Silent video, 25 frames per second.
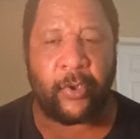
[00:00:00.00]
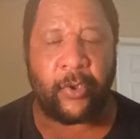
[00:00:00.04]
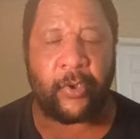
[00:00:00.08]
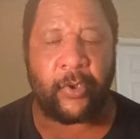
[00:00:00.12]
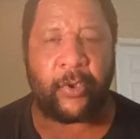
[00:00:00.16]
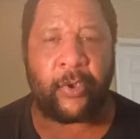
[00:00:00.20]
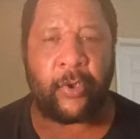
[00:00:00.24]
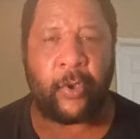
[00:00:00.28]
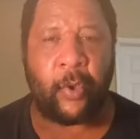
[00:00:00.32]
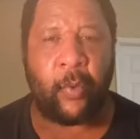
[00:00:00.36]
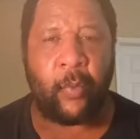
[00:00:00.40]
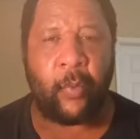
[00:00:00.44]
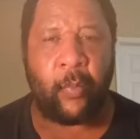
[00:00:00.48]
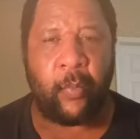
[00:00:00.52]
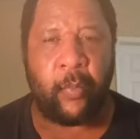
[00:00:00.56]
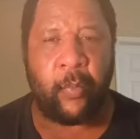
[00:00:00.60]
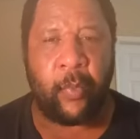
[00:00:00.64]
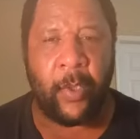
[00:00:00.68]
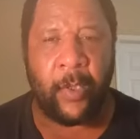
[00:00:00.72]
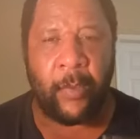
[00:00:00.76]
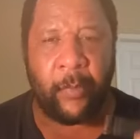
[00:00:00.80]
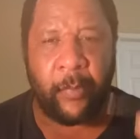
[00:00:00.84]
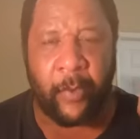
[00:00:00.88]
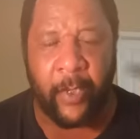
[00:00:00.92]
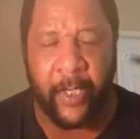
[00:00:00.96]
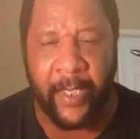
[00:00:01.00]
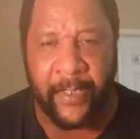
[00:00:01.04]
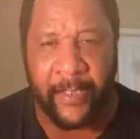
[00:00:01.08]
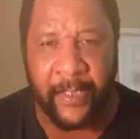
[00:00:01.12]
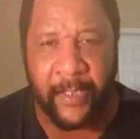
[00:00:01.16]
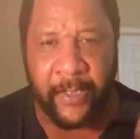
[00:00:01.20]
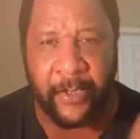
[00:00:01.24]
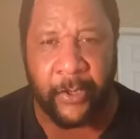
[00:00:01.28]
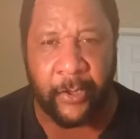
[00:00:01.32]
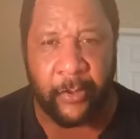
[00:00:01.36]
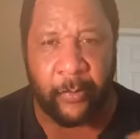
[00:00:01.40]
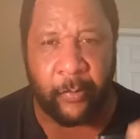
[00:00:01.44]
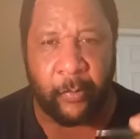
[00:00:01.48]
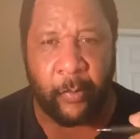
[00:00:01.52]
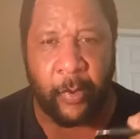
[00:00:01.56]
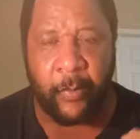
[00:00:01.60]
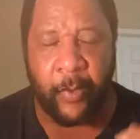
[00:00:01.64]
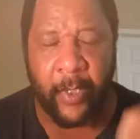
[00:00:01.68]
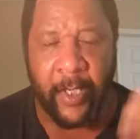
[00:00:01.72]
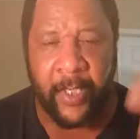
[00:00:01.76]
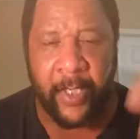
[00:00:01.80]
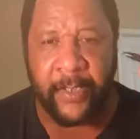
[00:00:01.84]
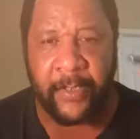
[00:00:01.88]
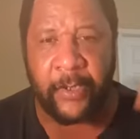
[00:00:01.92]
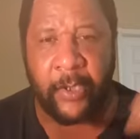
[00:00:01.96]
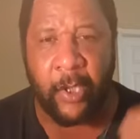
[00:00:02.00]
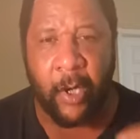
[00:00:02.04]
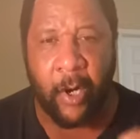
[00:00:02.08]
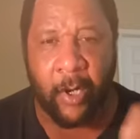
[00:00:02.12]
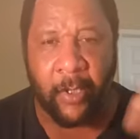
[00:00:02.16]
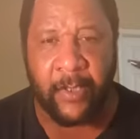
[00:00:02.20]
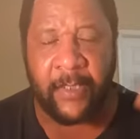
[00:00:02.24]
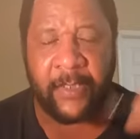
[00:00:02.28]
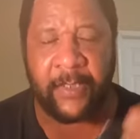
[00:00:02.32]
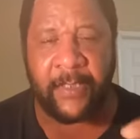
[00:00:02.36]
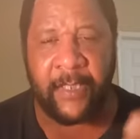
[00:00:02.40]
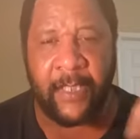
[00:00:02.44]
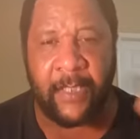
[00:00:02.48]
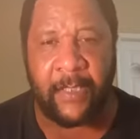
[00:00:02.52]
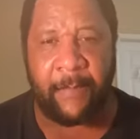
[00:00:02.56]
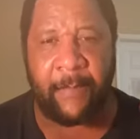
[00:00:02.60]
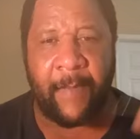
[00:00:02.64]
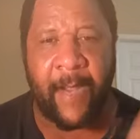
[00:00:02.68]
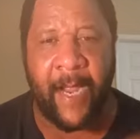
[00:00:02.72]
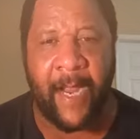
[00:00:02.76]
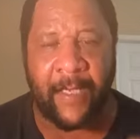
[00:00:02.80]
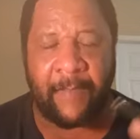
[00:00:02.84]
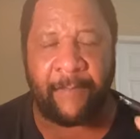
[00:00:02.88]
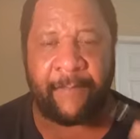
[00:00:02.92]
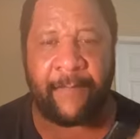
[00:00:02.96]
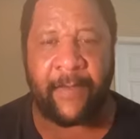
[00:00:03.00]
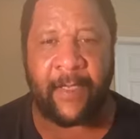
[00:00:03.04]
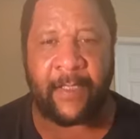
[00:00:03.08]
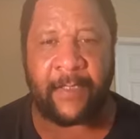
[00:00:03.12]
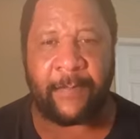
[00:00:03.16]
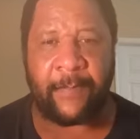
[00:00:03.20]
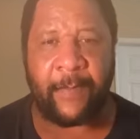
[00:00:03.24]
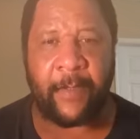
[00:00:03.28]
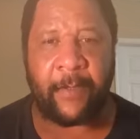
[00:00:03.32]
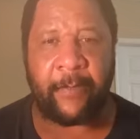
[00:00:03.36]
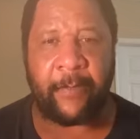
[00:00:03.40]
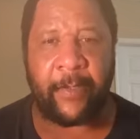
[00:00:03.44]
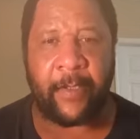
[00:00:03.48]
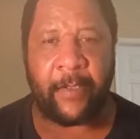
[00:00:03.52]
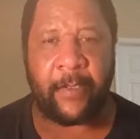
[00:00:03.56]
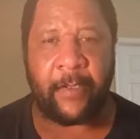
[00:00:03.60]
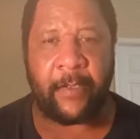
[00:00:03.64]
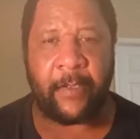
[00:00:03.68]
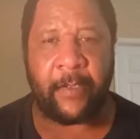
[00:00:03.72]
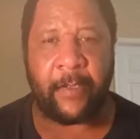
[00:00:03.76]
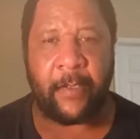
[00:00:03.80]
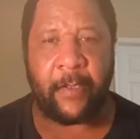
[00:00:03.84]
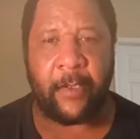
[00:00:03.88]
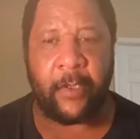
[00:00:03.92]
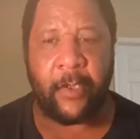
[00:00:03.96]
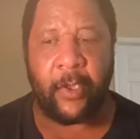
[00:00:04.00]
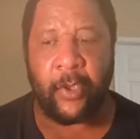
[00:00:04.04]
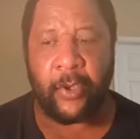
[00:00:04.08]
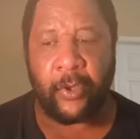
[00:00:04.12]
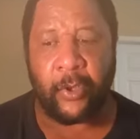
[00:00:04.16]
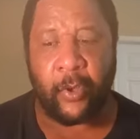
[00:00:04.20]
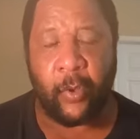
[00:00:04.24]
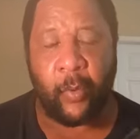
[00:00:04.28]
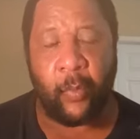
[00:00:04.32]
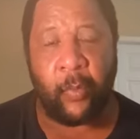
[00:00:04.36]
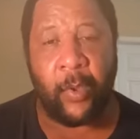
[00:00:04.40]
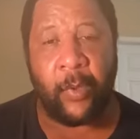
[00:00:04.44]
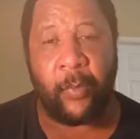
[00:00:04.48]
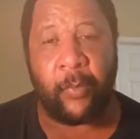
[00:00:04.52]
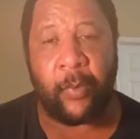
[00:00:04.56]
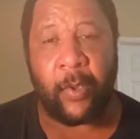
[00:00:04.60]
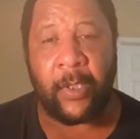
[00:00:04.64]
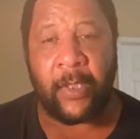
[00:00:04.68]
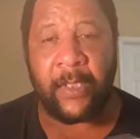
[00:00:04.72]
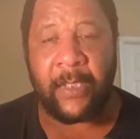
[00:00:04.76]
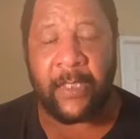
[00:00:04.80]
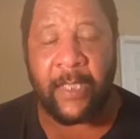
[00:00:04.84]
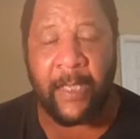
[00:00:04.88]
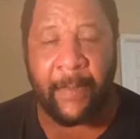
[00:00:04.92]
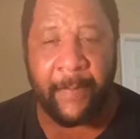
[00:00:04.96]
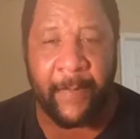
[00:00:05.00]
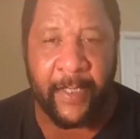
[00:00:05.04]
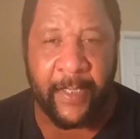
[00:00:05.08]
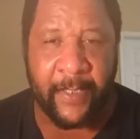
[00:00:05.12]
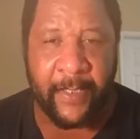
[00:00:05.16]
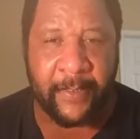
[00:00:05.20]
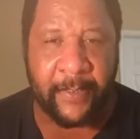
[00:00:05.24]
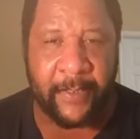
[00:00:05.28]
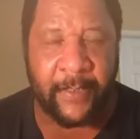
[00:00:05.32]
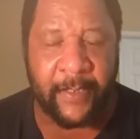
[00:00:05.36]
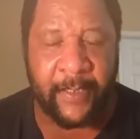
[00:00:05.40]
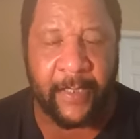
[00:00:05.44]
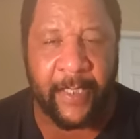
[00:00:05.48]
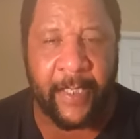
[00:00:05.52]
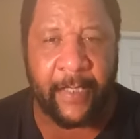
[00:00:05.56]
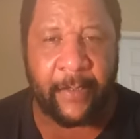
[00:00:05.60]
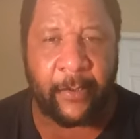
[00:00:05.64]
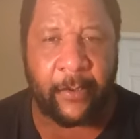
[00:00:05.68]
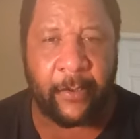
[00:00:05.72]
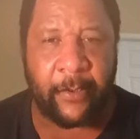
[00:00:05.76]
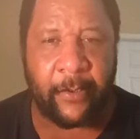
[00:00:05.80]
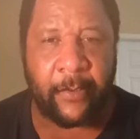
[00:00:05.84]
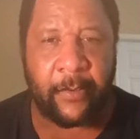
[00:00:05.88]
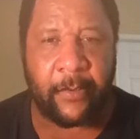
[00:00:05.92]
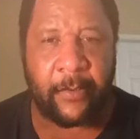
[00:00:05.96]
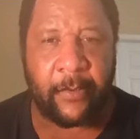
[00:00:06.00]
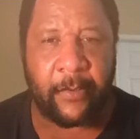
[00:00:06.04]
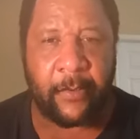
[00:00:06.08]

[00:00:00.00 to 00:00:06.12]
So we were in the, we were in darkness in the mind of our spirit. So we were limited to the letter.